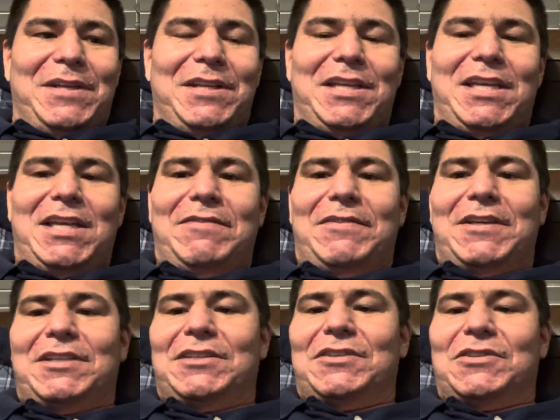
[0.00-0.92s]

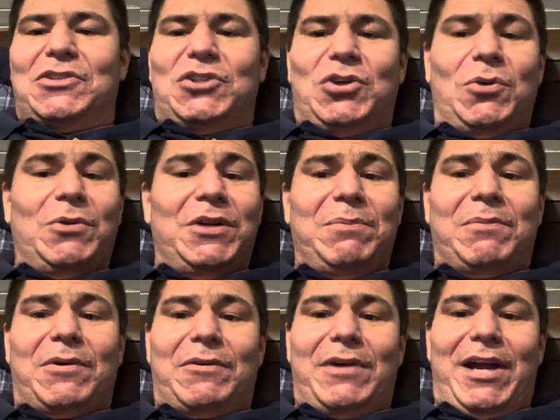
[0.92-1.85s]
even Tony
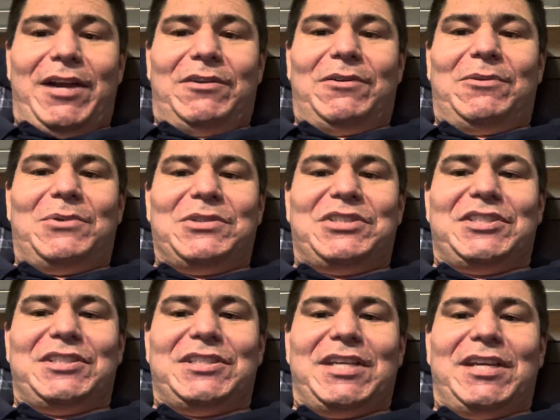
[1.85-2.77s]
Morano would
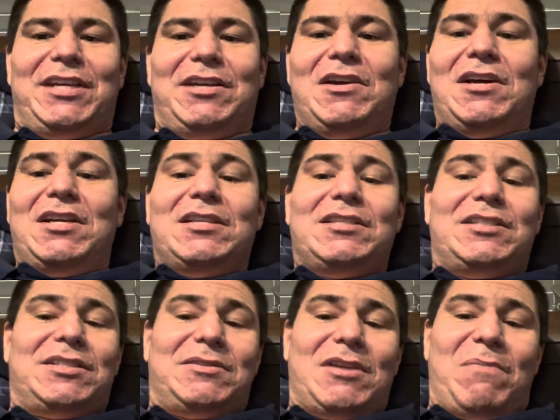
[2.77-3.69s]
say
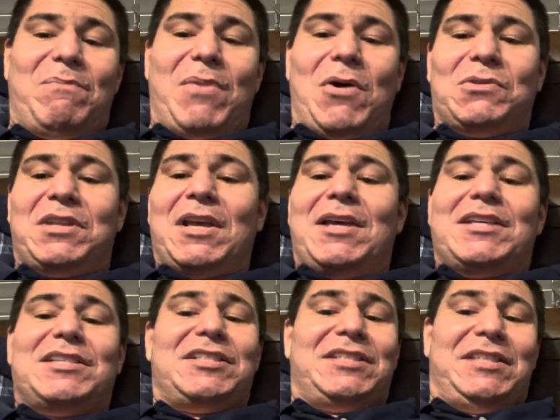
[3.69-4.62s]
about
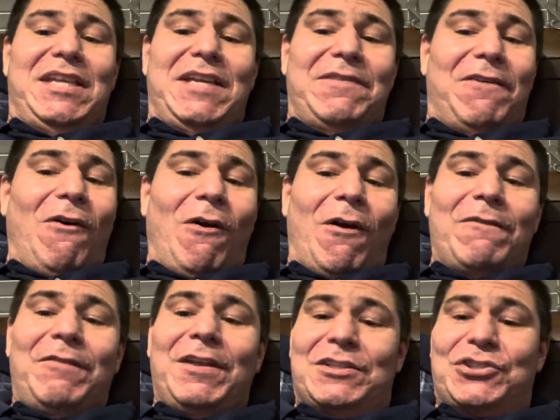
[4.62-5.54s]
Steve
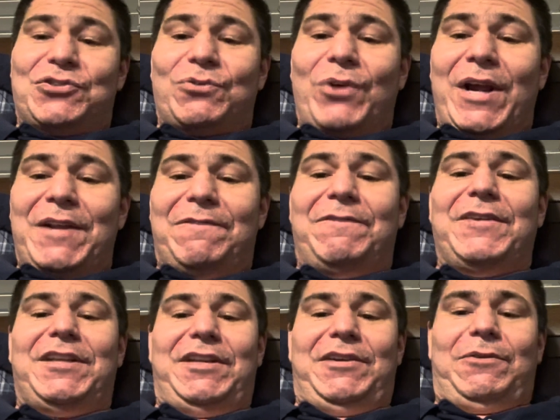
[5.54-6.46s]
Harvey is right
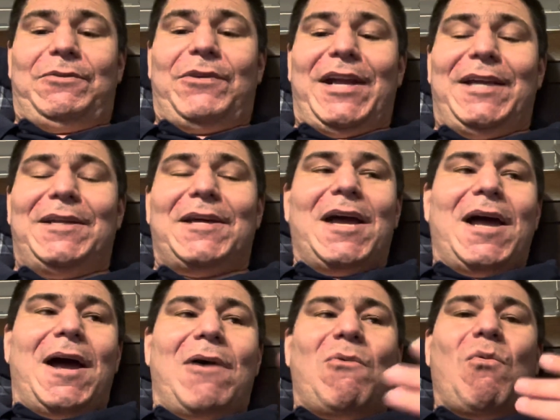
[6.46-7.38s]
video, right?
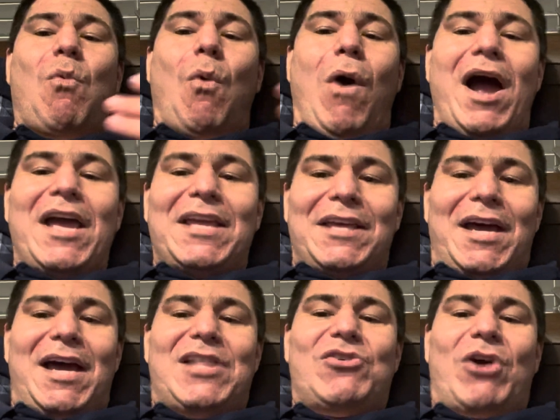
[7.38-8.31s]
Why
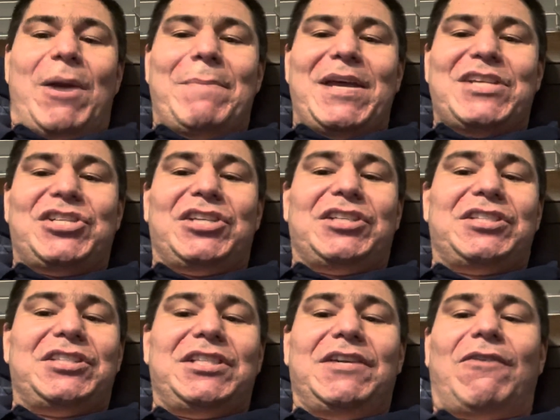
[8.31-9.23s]
do I mention
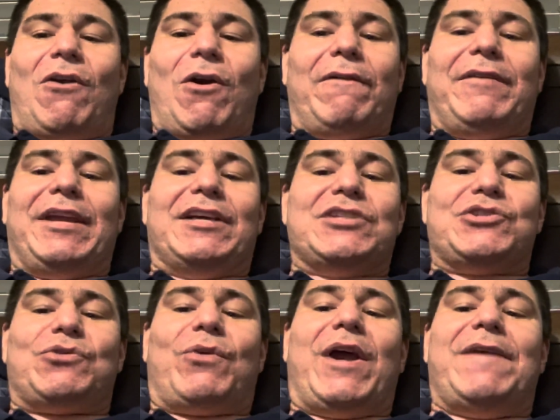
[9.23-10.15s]
Steve Harvey
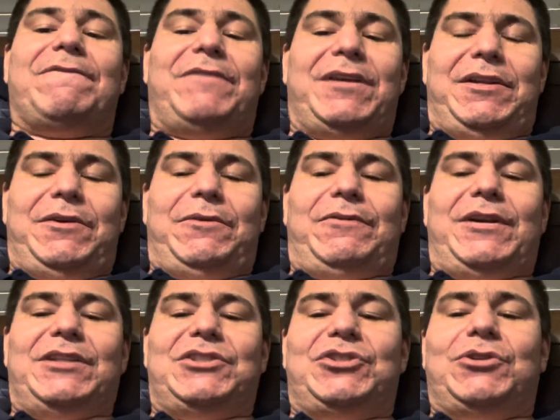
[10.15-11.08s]
is right video,
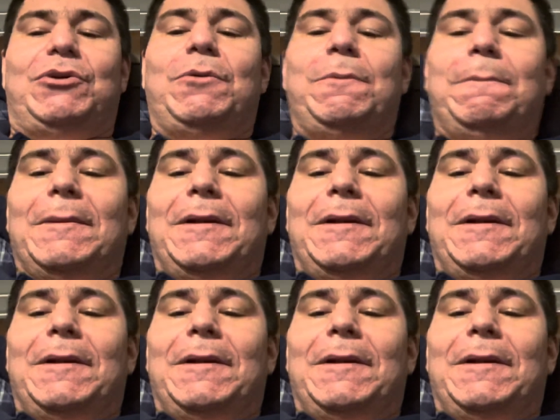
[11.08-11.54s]
right? So